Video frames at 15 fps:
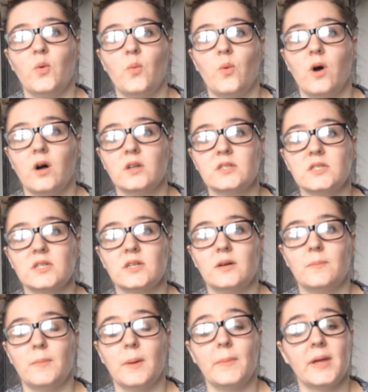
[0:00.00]
what
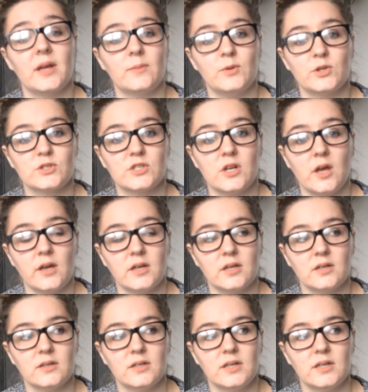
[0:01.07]
my makeup looks are like.